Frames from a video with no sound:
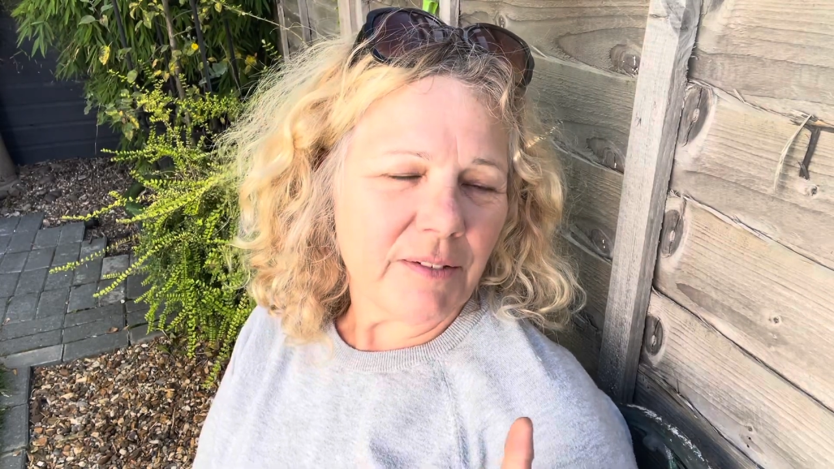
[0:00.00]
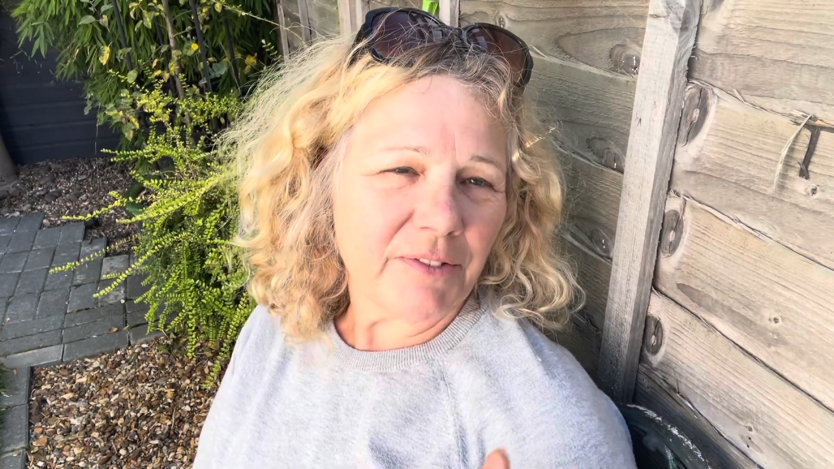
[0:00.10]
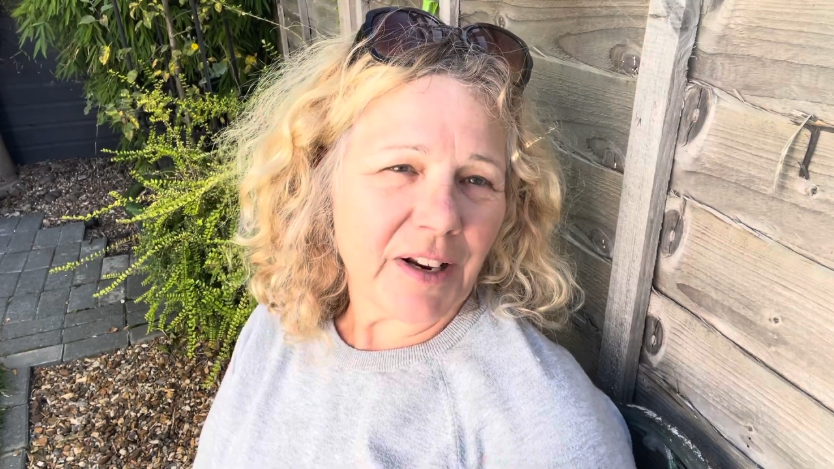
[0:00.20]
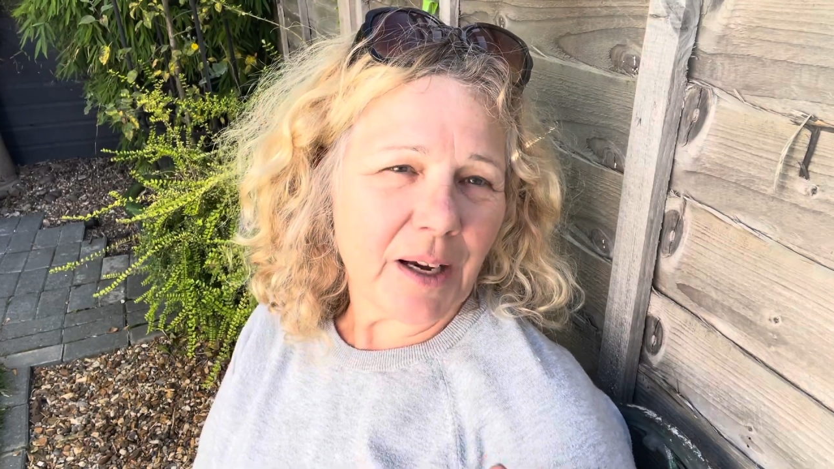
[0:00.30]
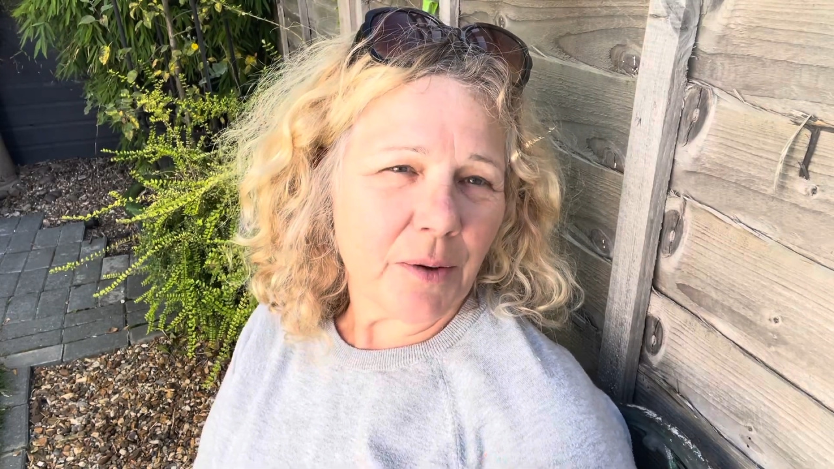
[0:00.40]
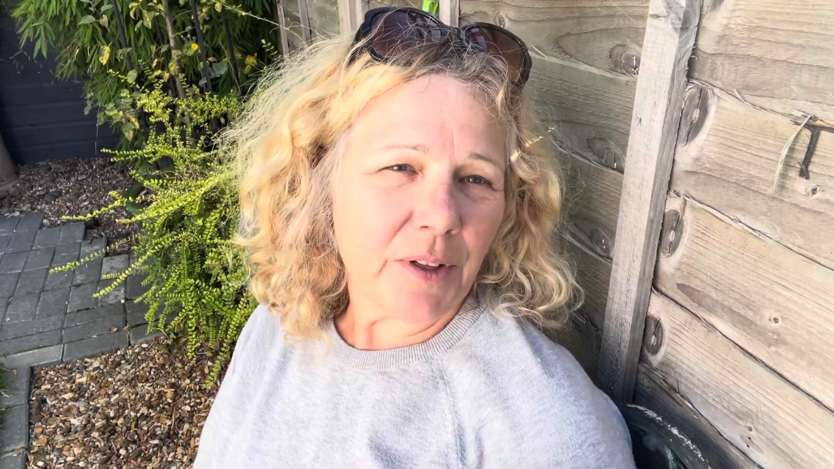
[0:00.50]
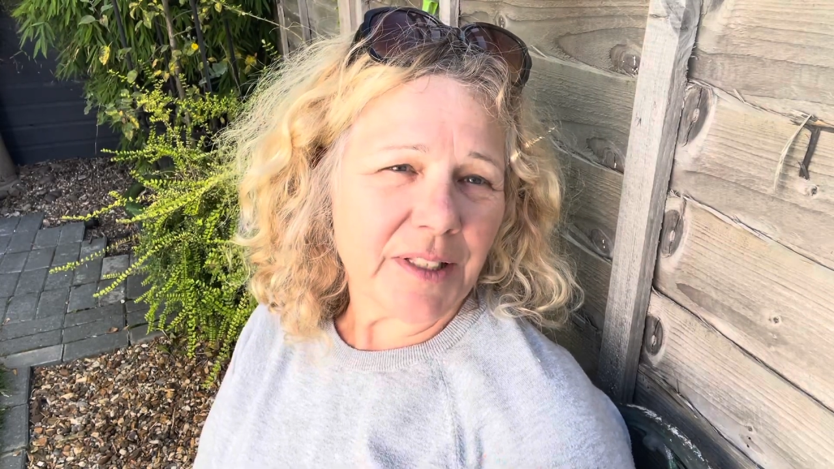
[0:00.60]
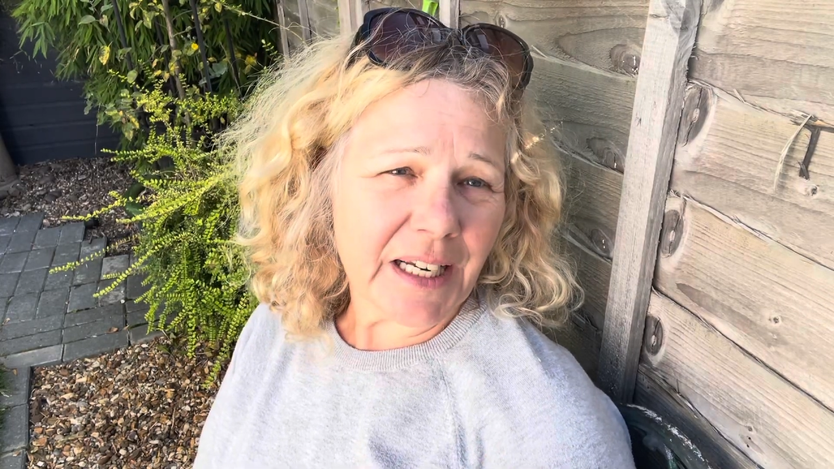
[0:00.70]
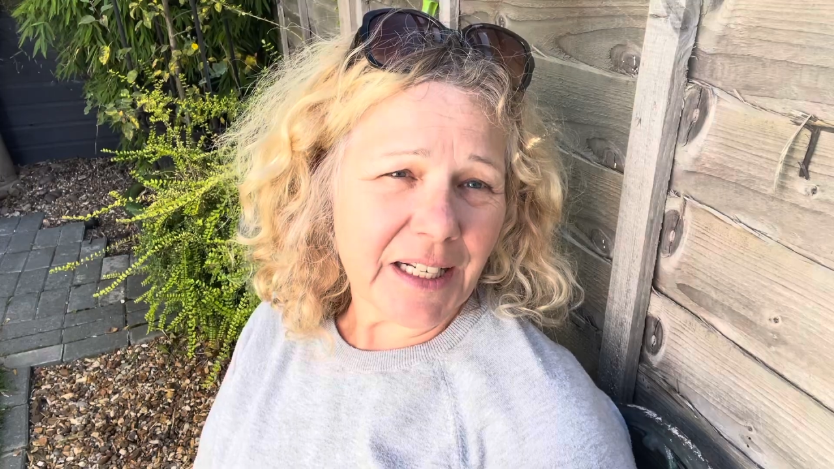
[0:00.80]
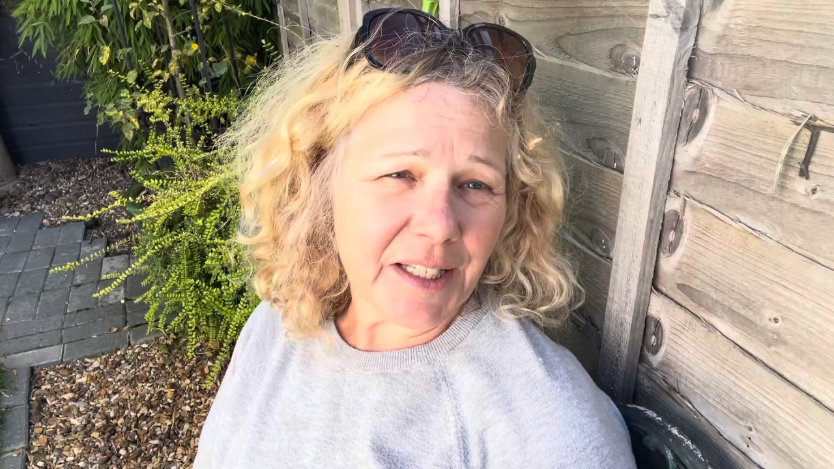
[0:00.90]

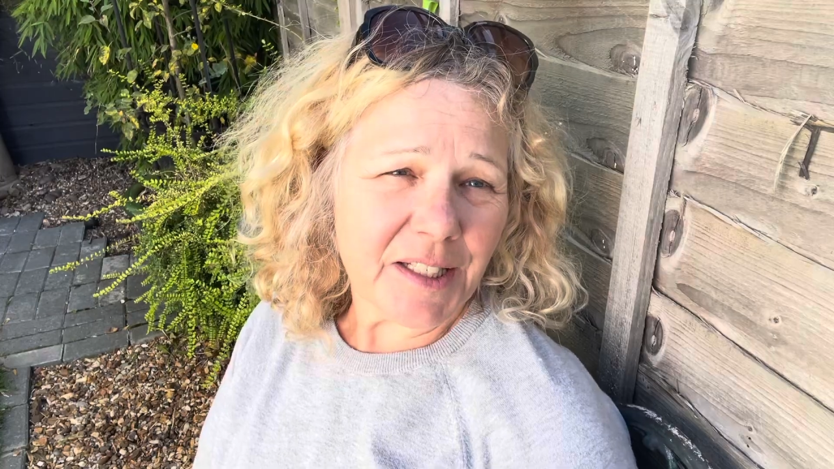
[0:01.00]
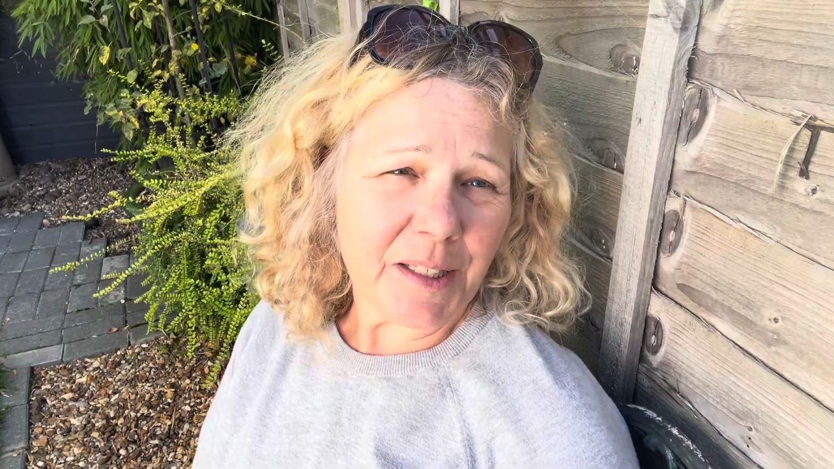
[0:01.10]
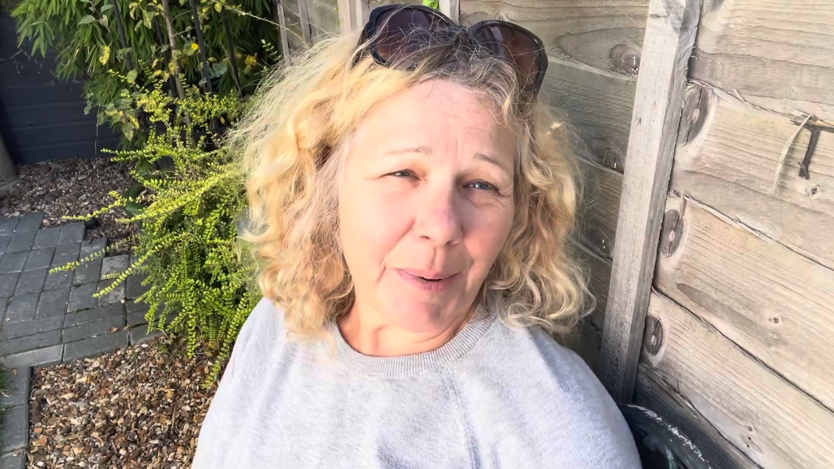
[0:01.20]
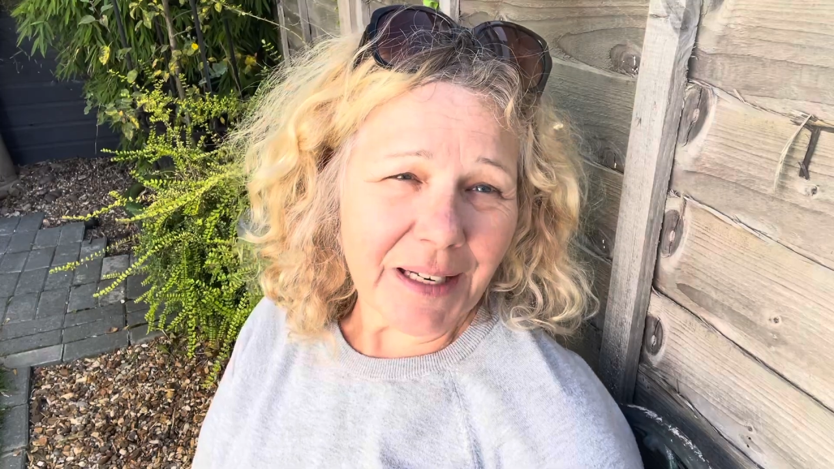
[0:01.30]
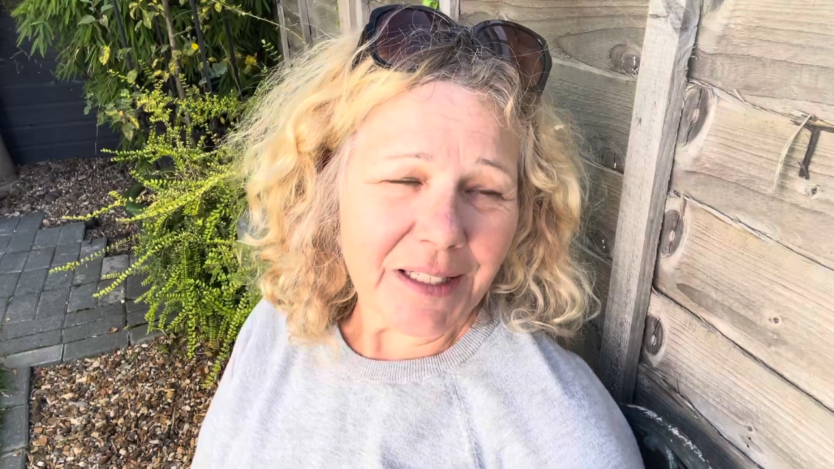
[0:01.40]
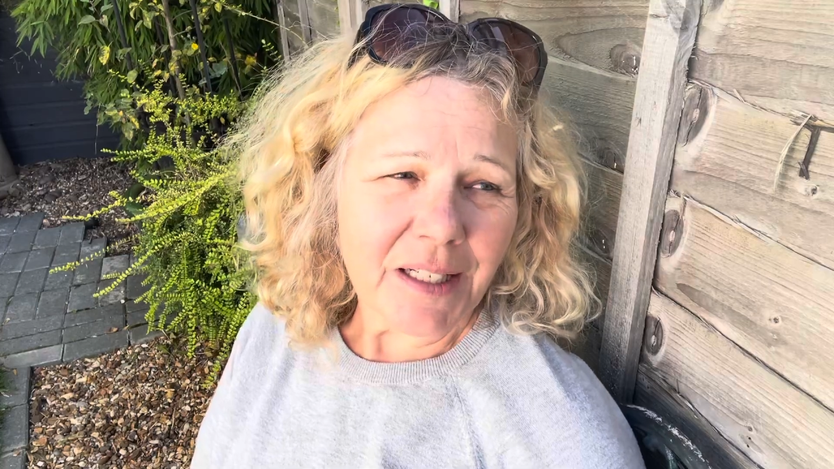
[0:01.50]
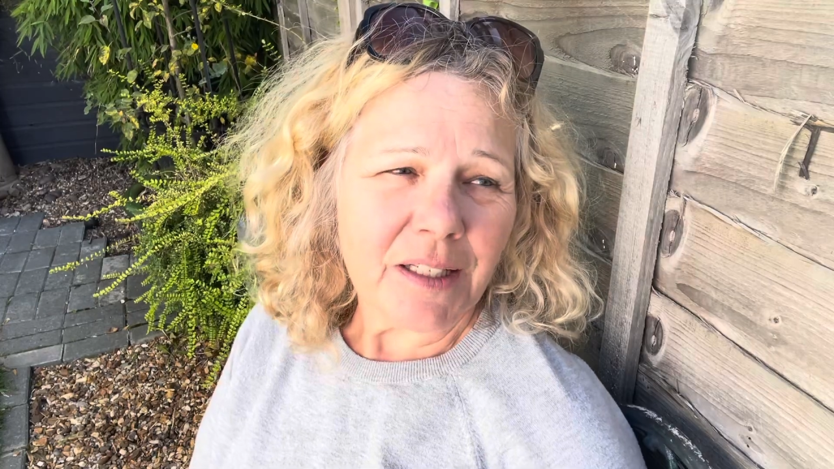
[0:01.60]
dahlias to bed.